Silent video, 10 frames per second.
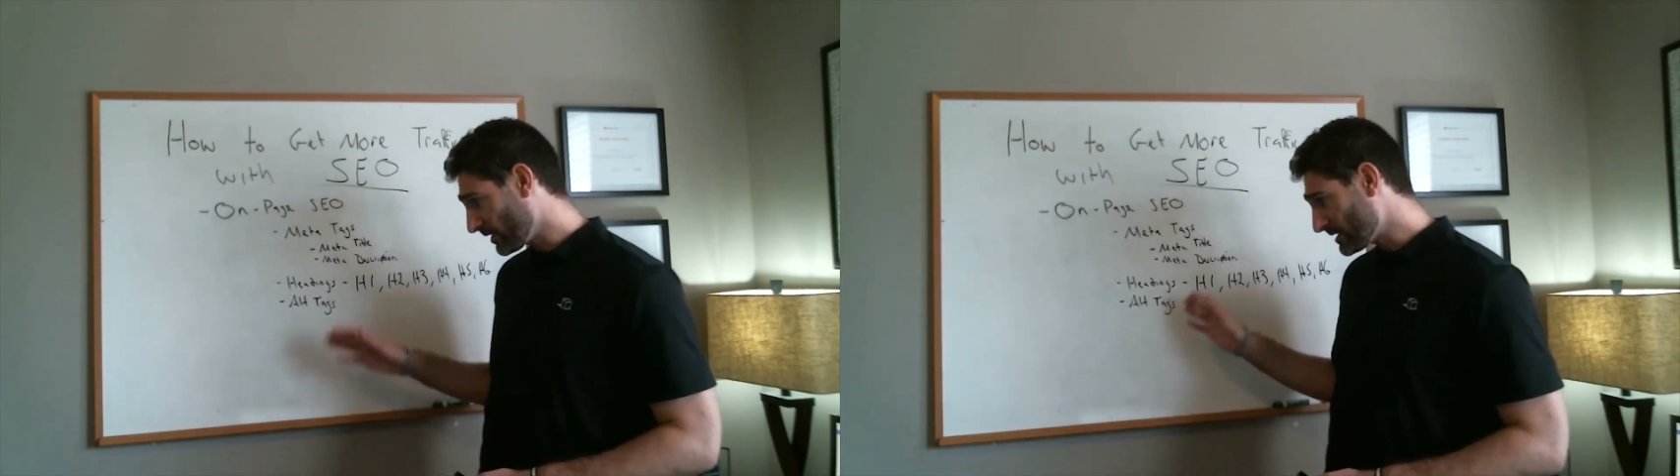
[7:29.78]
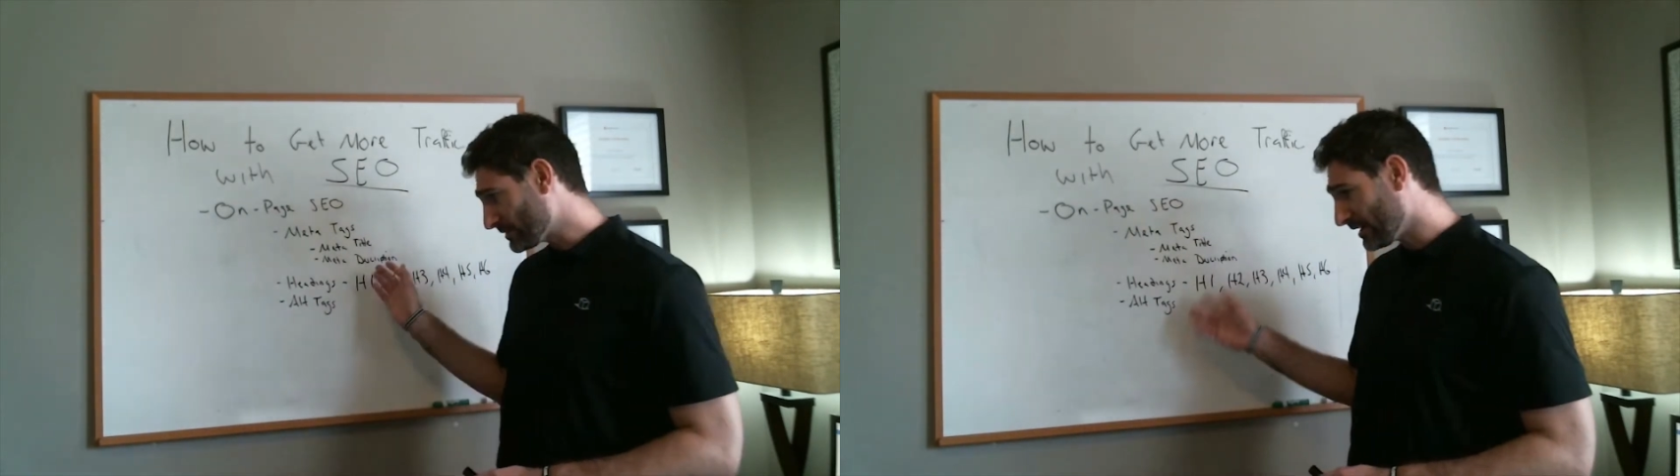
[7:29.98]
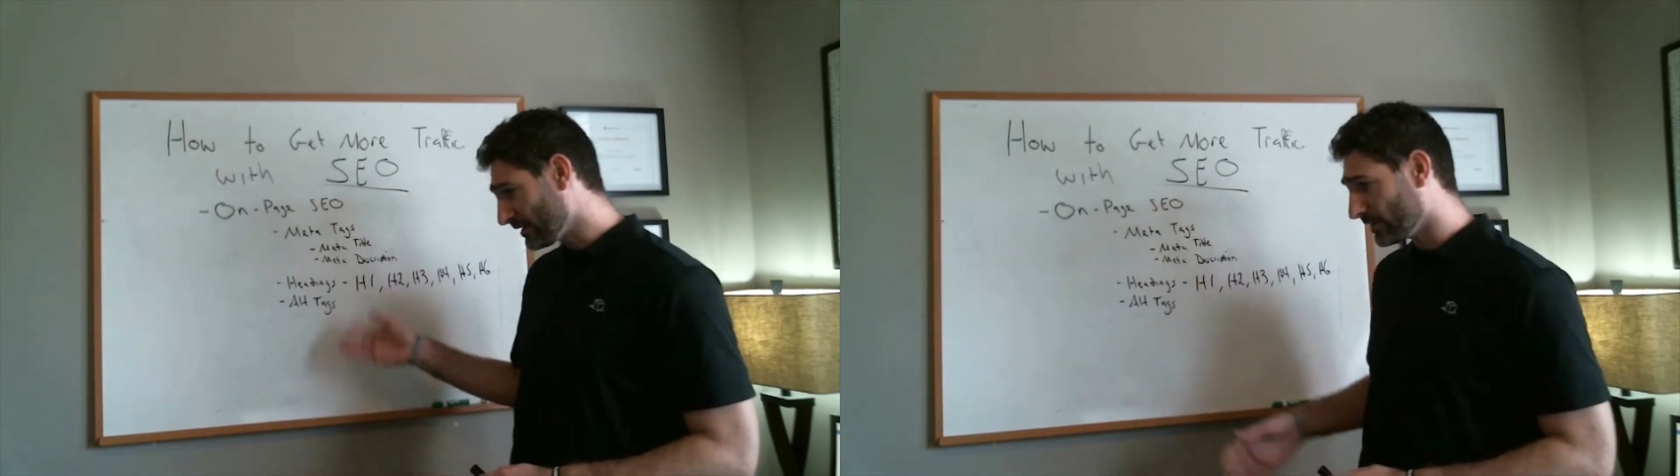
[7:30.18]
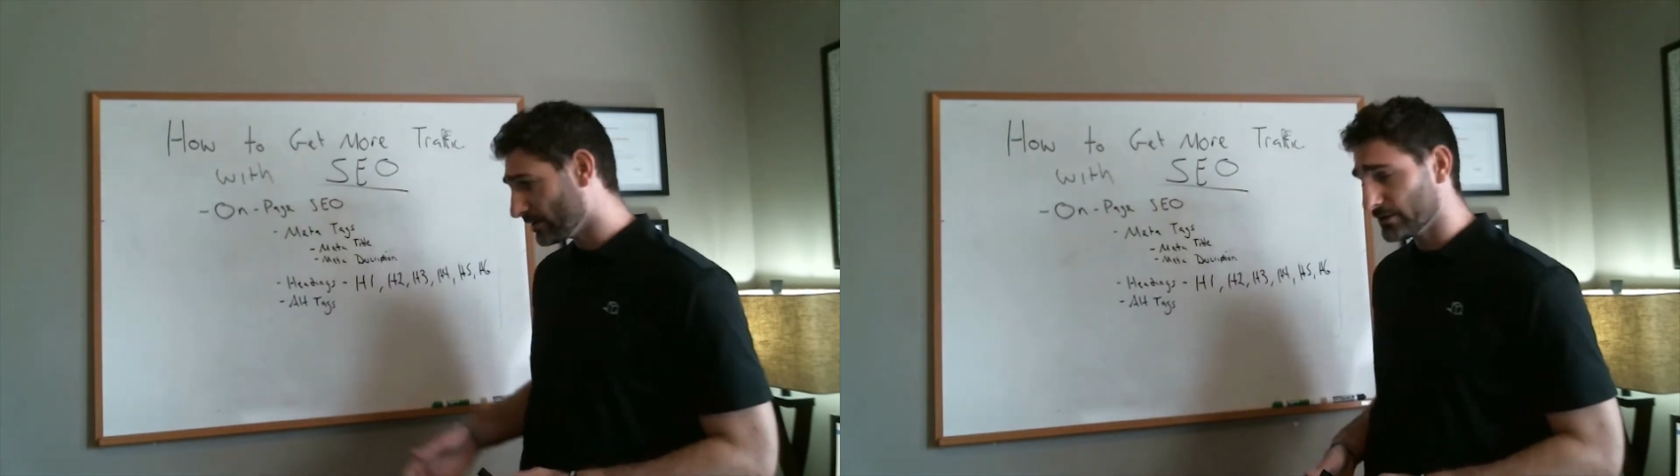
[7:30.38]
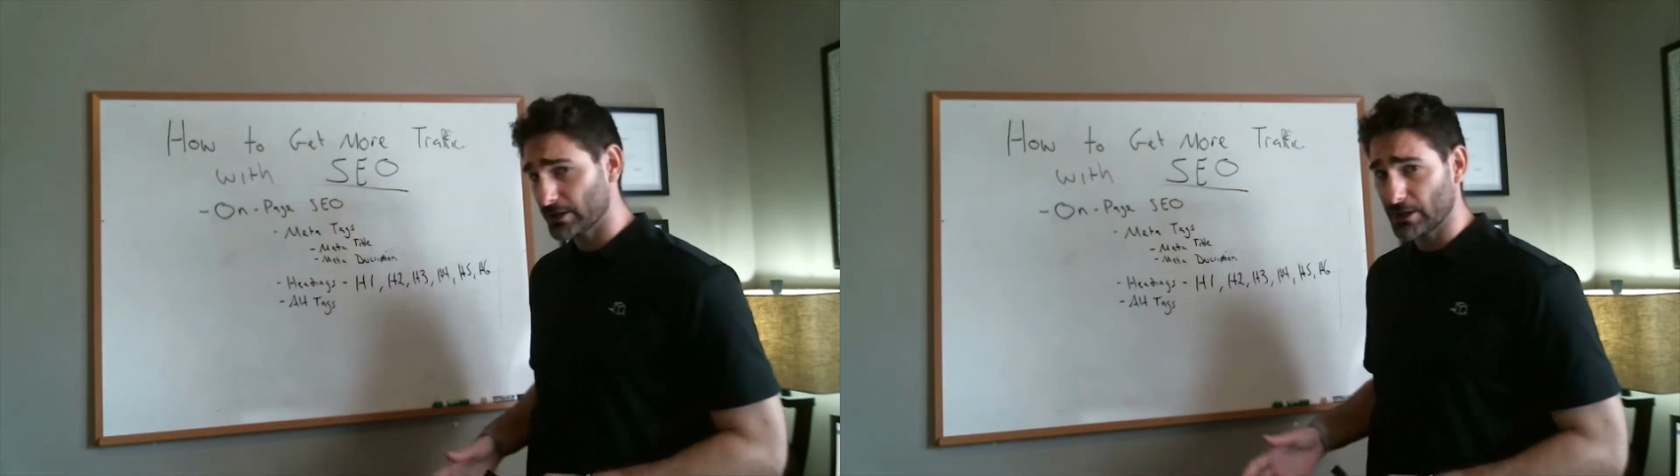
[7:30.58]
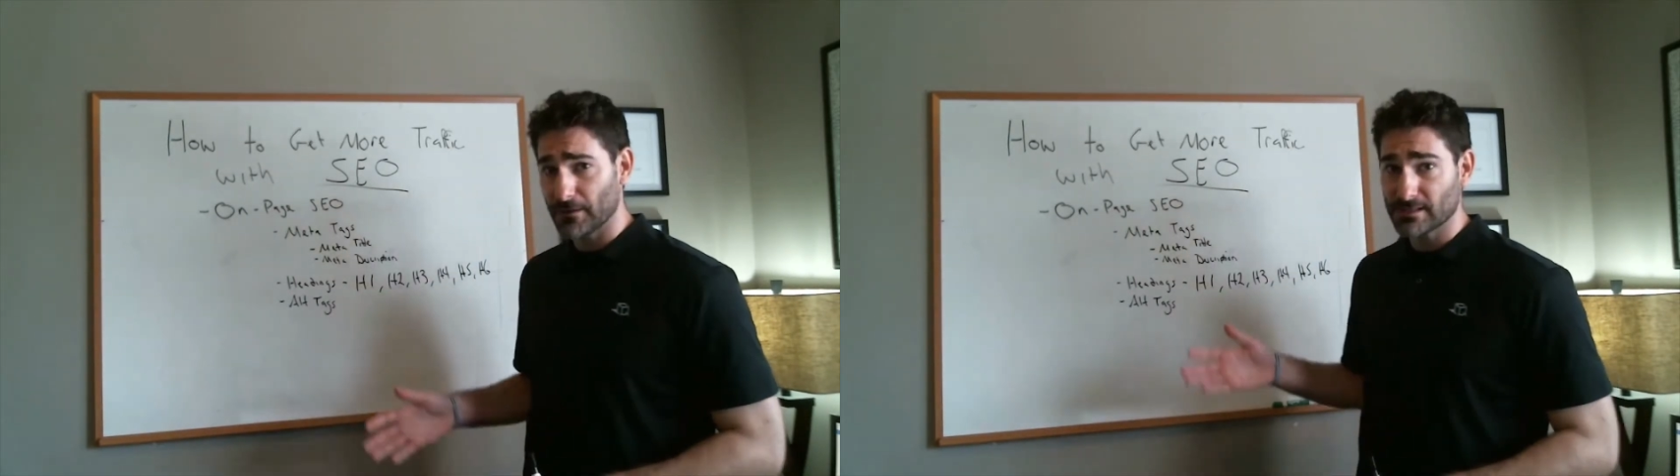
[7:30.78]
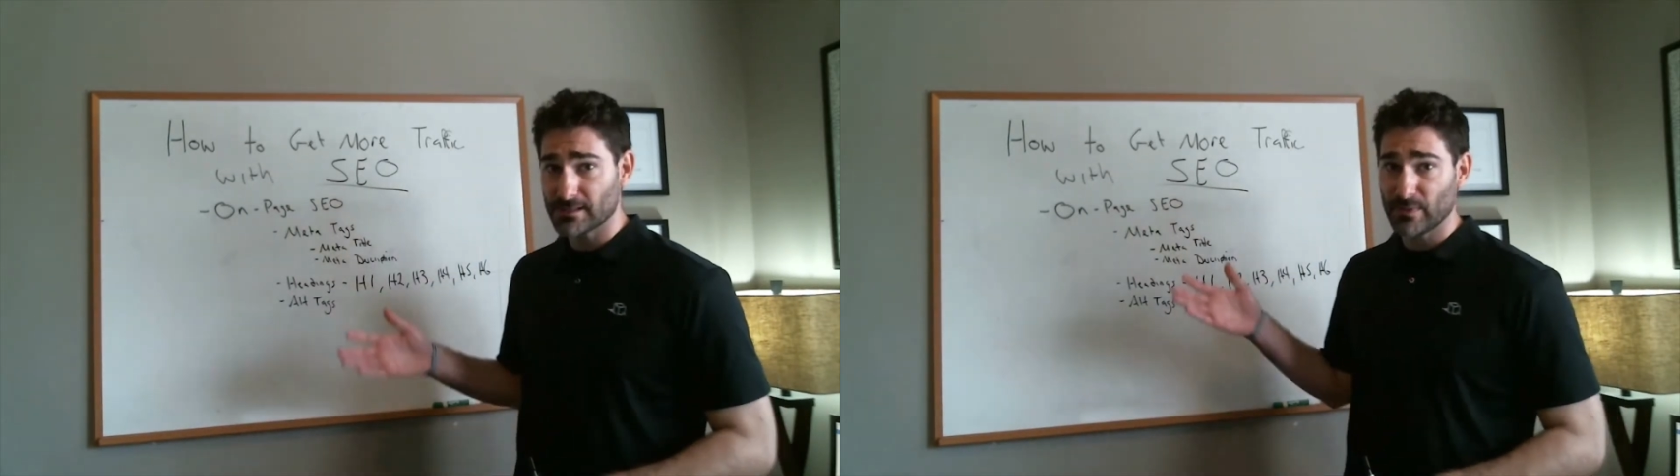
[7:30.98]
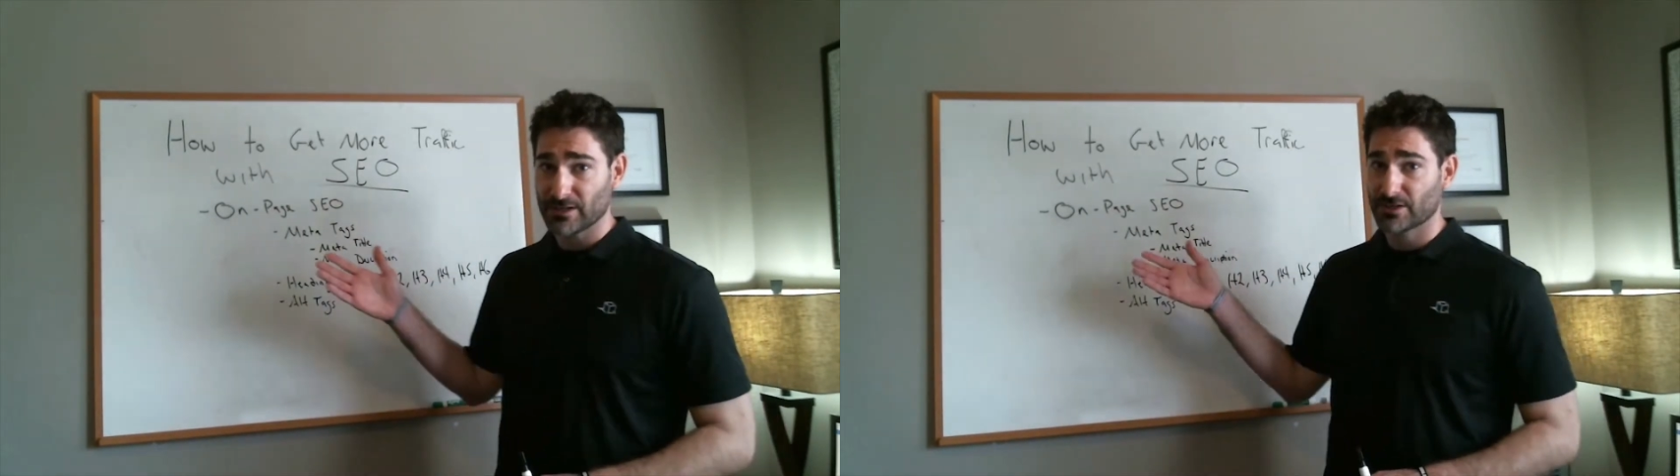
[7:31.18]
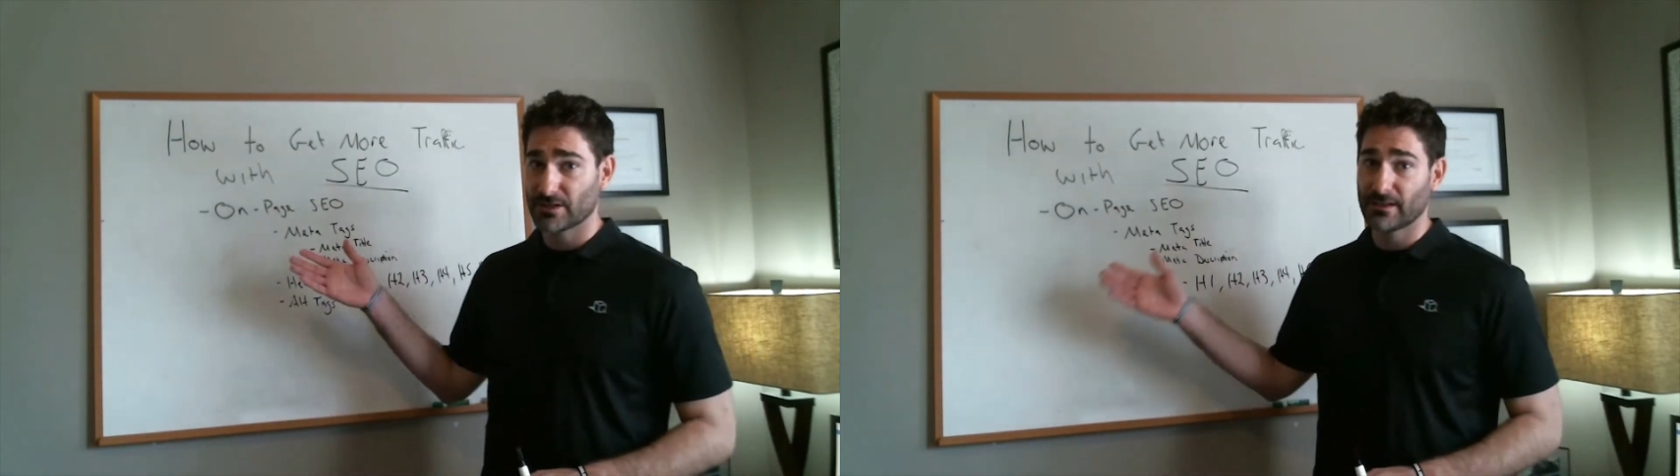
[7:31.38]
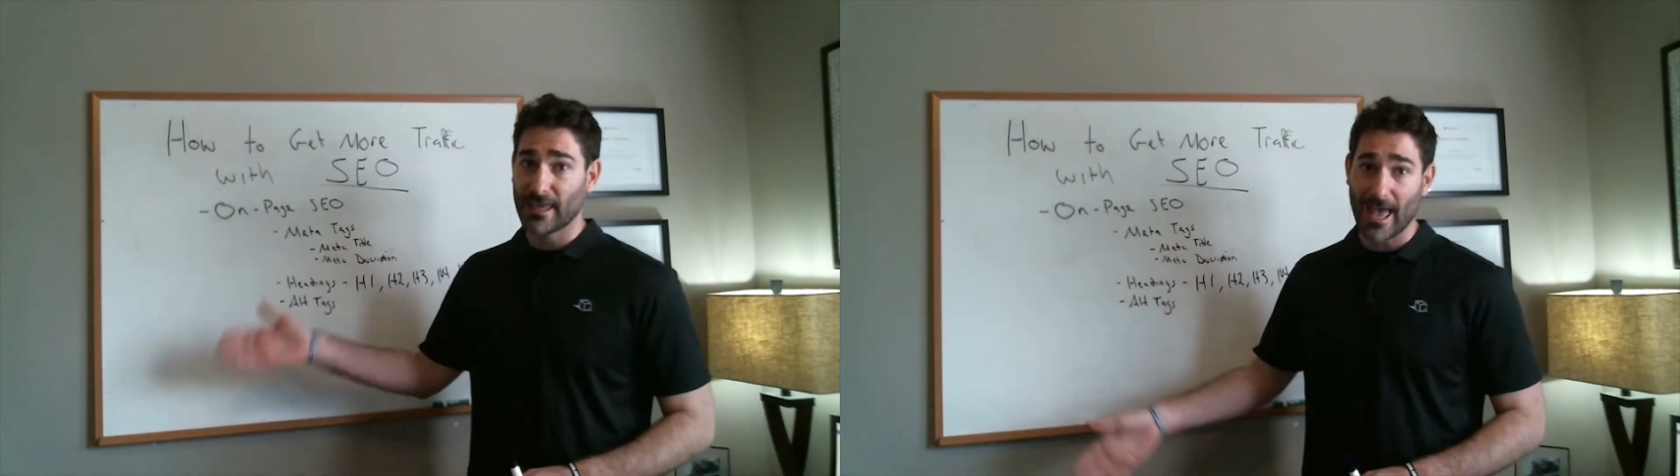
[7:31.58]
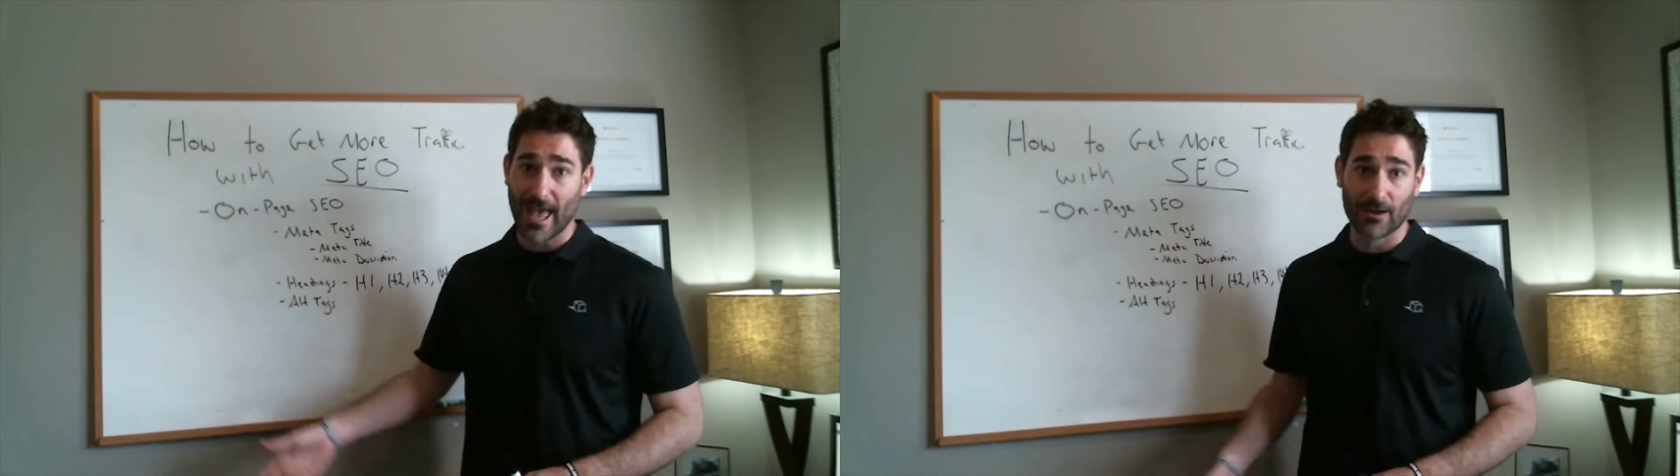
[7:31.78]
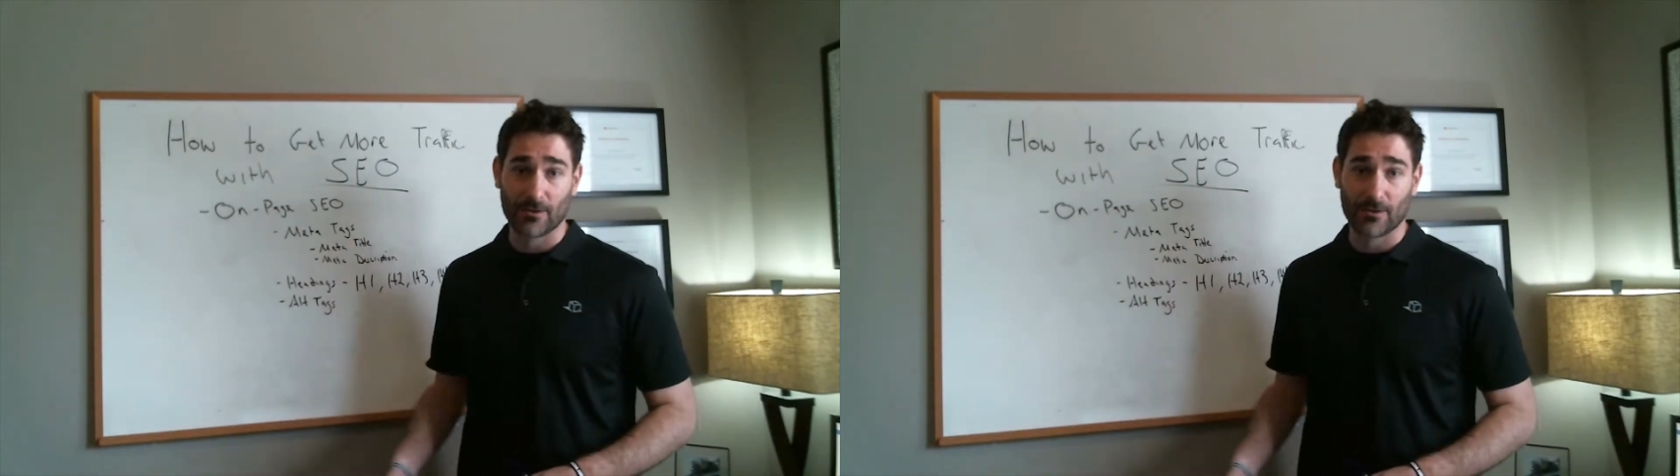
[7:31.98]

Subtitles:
will tell Google, you know, this is a picture of a cat,